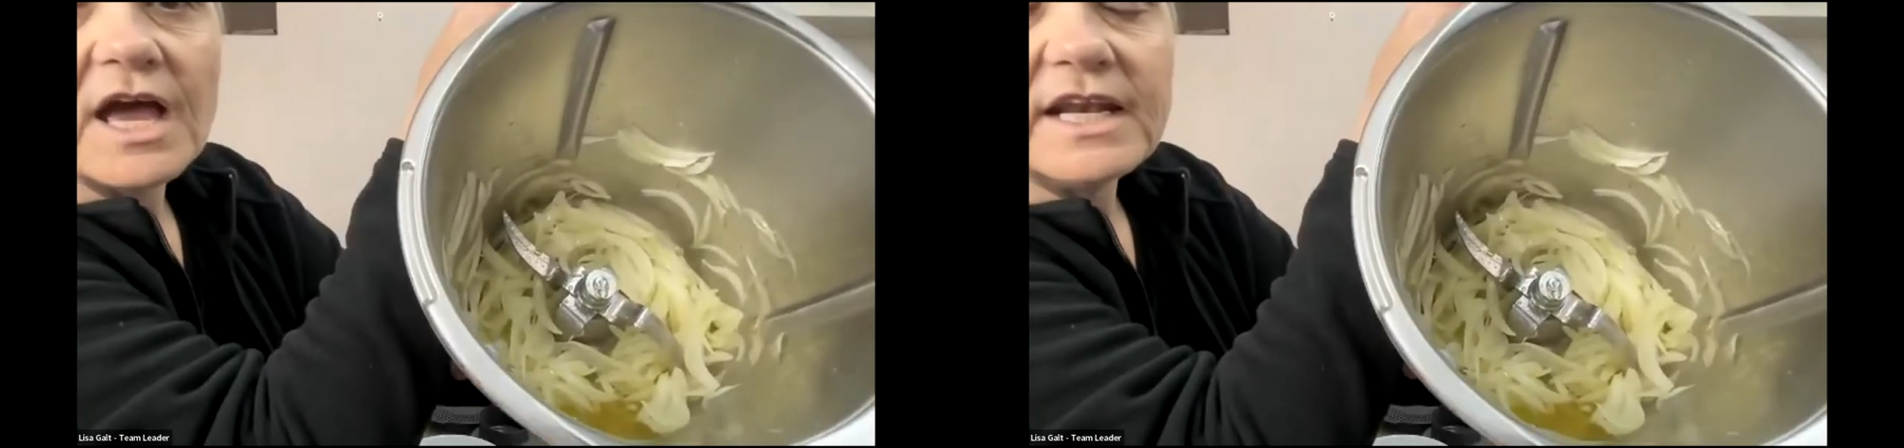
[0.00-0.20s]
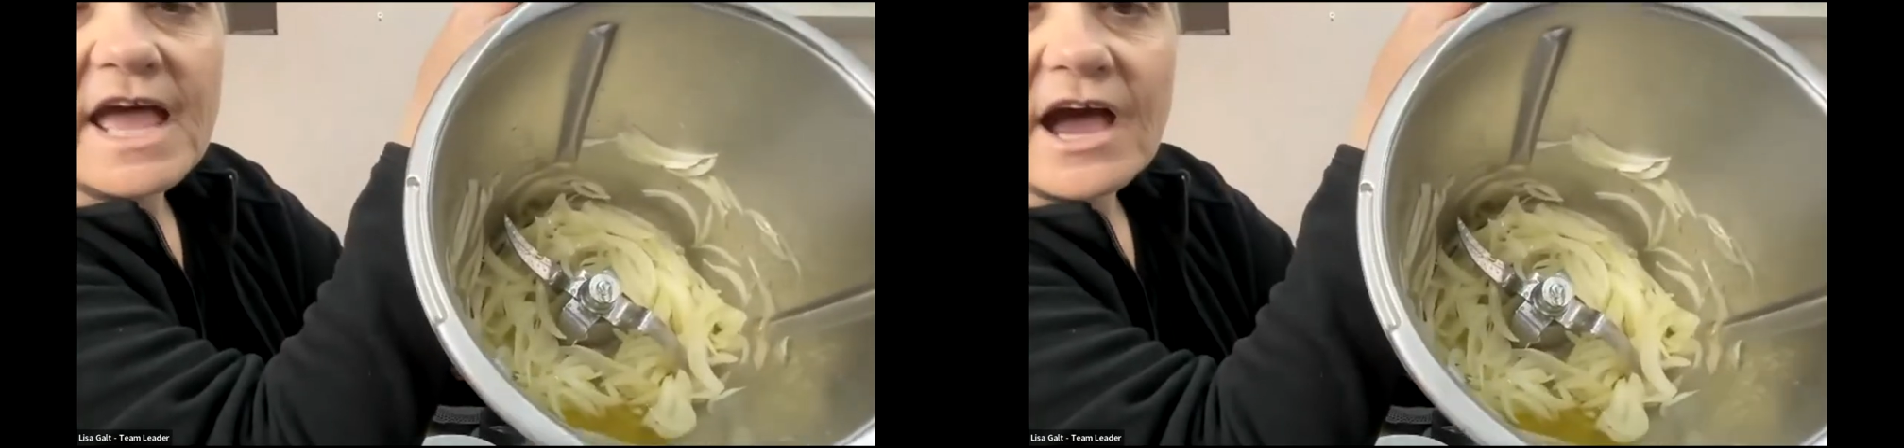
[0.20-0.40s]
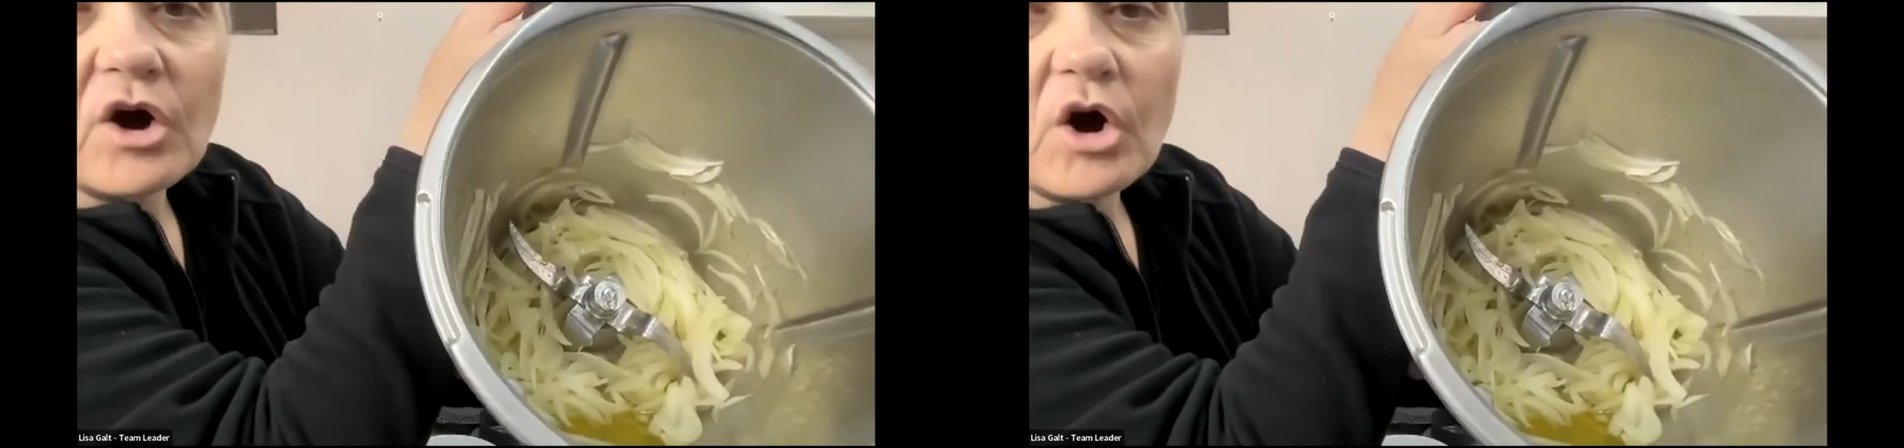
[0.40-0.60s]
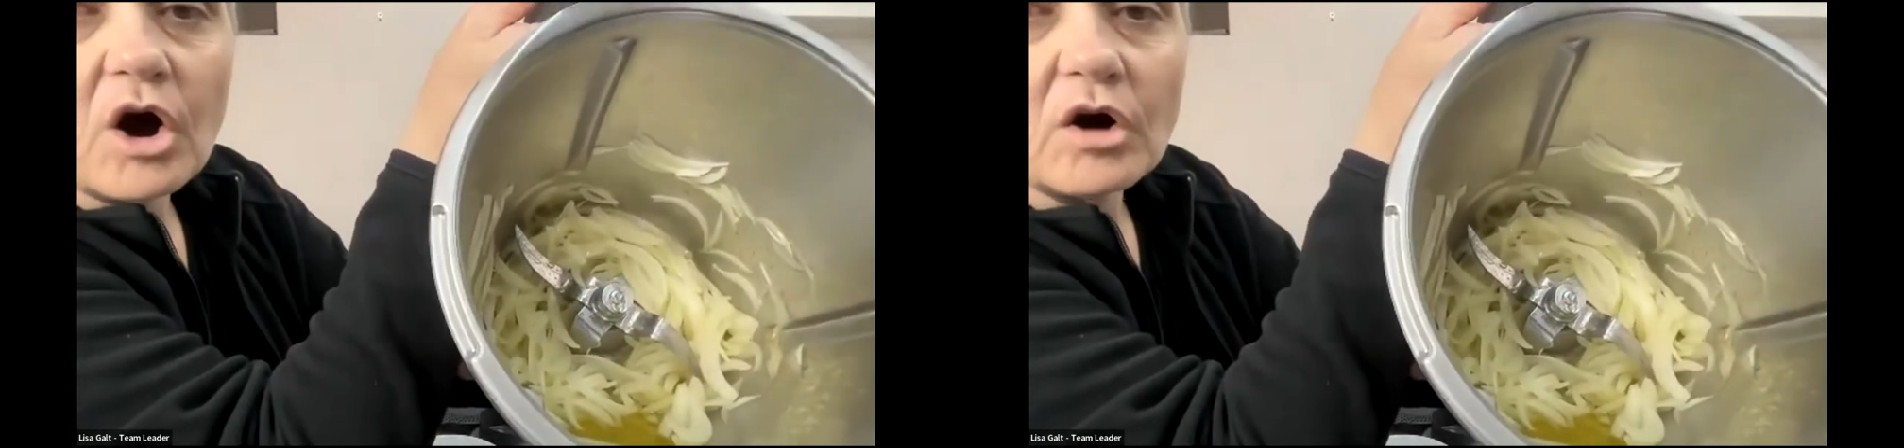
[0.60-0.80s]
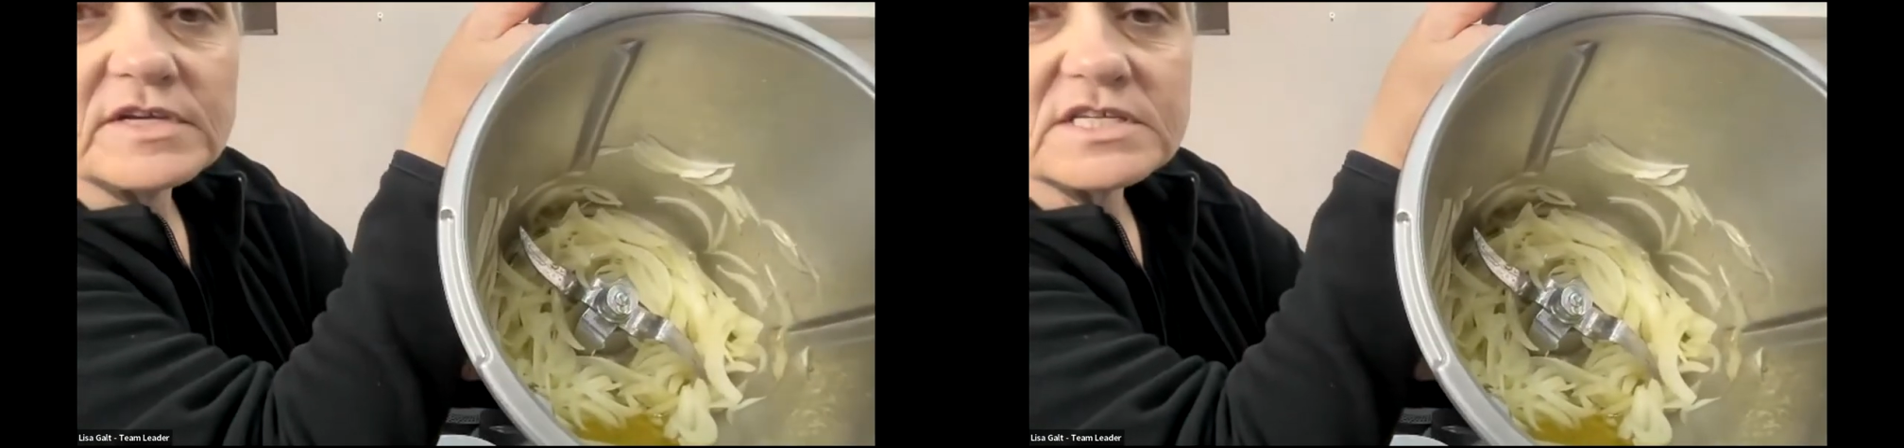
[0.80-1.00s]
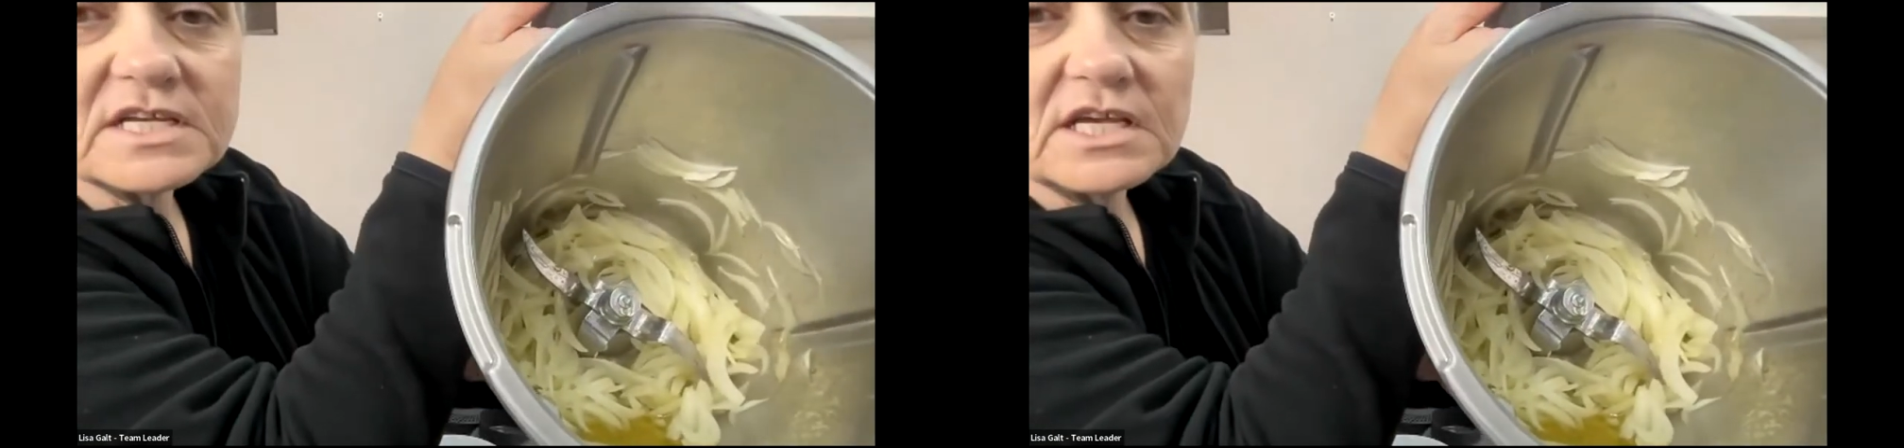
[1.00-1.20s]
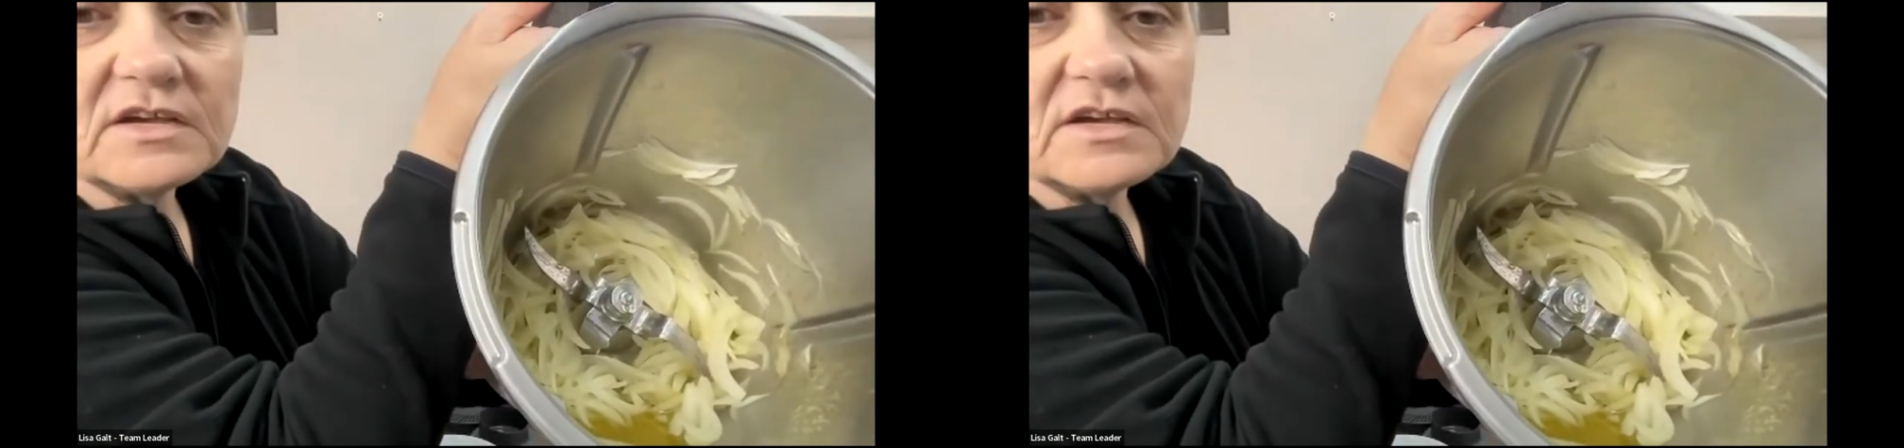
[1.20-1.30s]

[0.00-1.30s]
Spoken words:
Now, obviously,